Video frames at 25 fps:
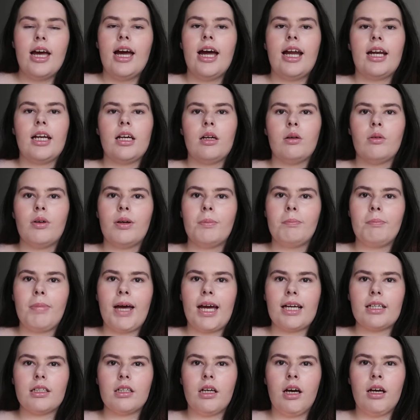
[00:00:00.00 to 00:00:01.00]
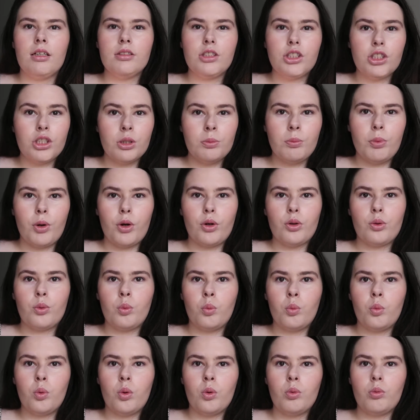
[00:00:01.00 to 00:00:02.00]
and I went back to both
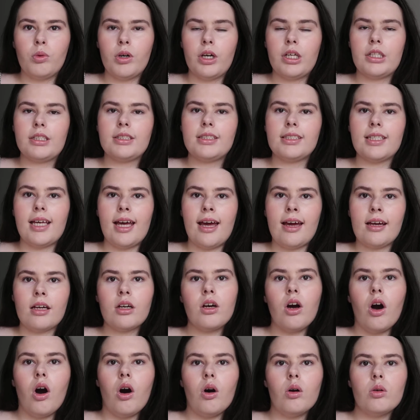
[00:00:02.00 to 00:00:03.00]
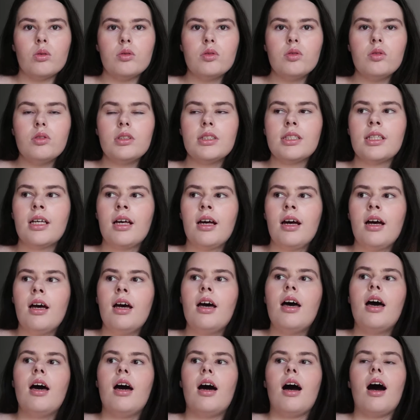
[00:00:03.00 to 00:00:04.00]
Woolworths and Coles.
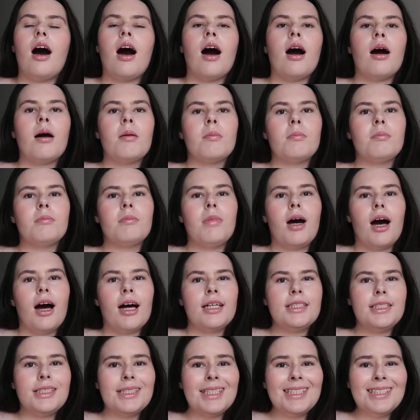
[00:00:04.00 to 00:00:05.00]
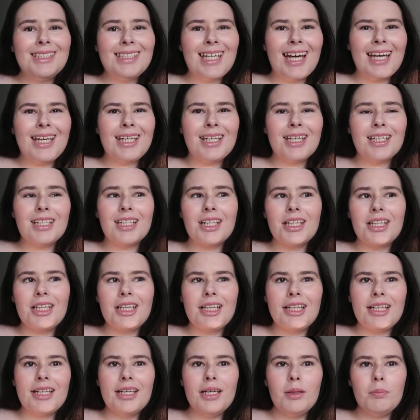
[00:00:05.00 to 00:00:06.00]
I did take a
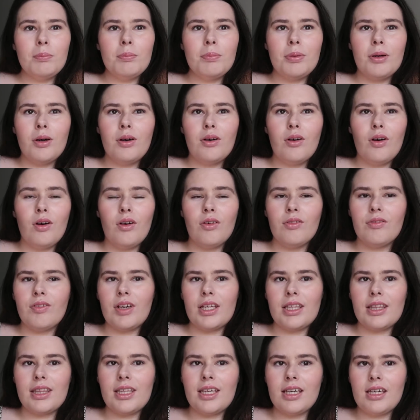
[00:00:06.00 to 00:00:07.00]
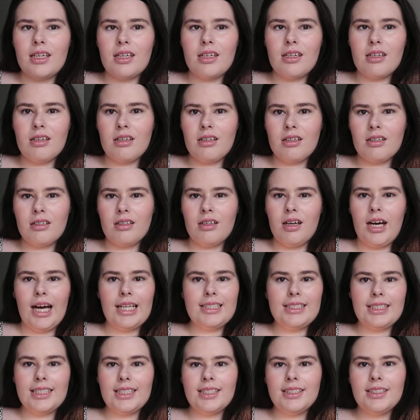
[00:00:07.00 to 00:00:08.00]
clip of, I
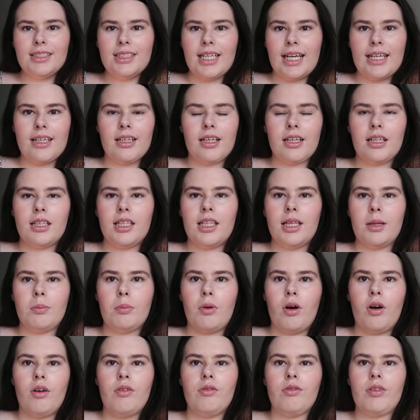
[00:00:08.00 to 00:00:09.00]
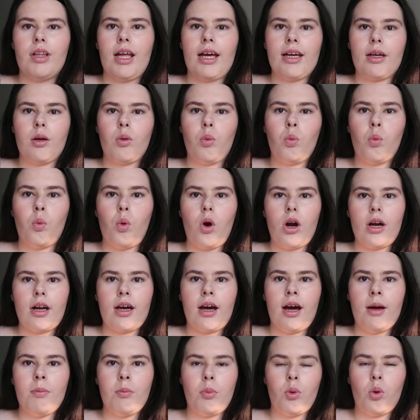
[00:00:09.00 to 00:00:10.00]
did take a clip of like what
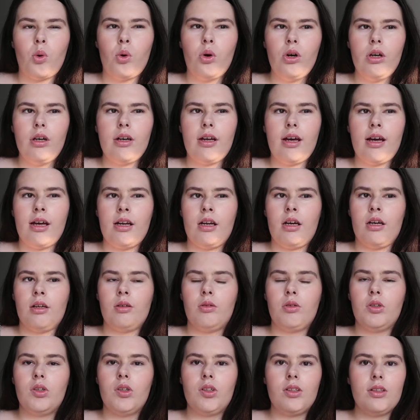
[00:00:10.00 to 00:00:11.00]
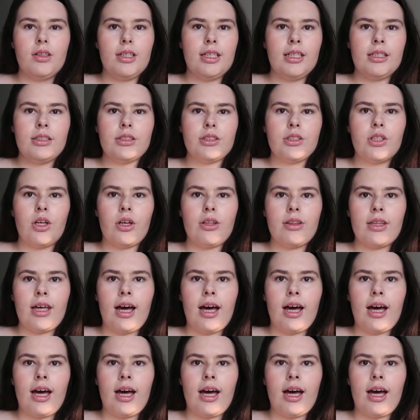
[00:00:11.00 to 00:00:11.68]
I bought, and I will insert